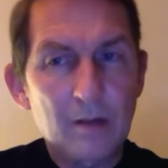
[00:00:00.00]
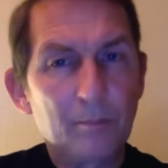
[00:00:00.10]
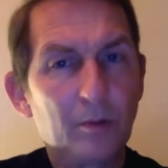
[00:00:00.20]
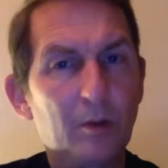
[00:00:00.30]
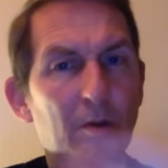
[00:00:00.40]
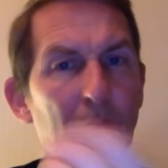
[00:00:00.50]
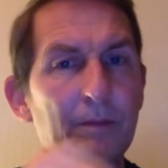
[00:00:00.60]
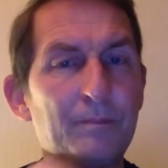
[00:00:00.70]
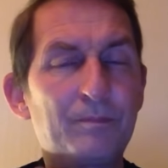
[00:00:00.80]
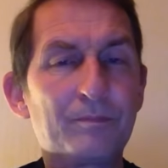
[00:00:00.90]
Paul
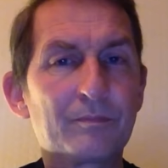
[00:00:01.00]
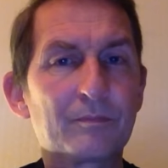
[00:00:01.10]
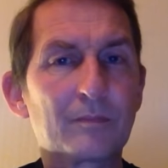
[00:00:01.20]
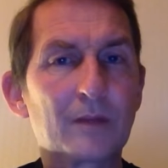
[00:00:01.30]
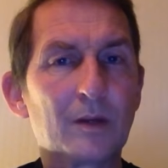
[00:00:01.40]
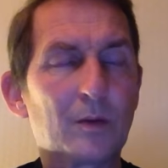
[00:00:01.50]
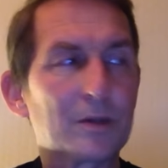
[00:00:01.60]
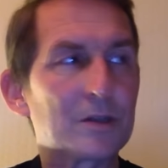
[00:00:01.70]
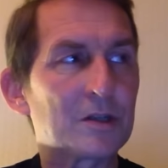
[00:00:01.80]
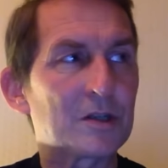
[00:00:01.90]

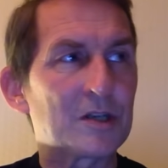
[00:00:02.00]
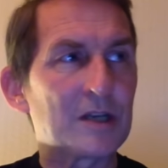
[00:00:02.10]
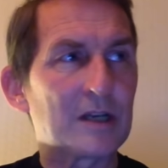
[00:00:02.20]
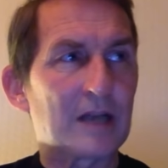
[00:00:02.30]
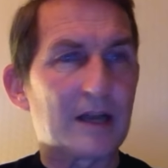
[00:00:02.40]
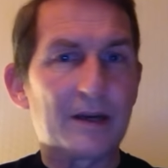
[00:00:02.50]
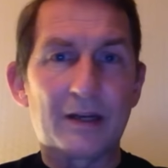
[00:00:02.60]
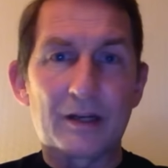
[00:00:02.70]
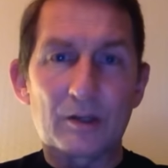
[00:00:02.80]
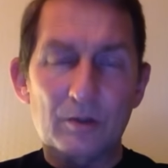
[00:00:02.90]
wanted to see Glenn and
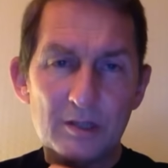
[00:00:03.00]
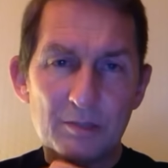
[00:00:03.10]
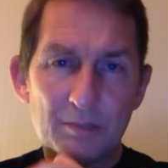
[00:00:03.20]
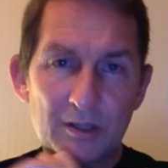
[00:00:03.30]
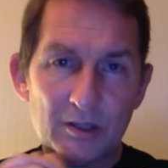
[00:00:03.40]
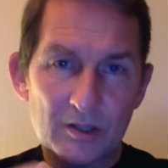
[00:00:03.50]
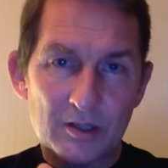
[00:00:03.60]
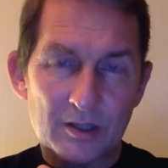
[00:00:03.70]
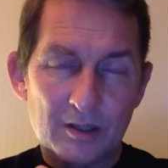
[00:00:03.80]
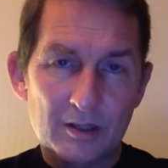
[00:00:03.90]
he couldn't because